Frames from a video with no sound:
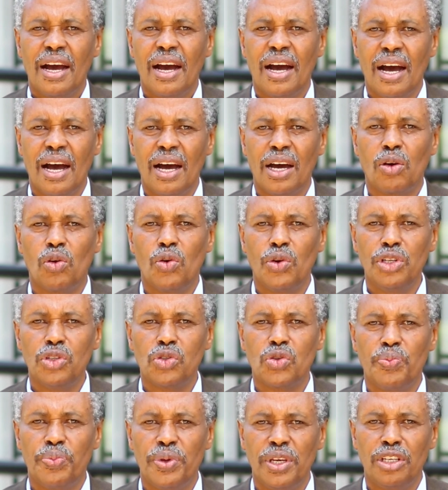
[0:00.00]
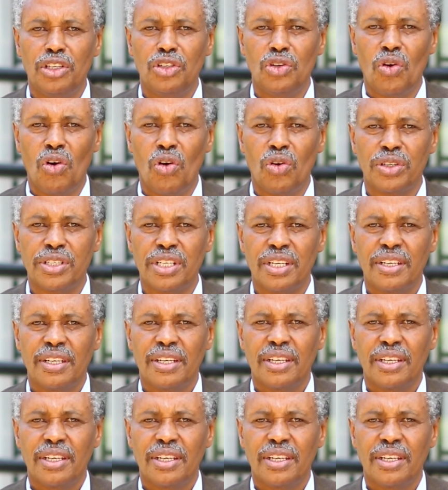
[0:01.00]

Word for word: are going to be ignored.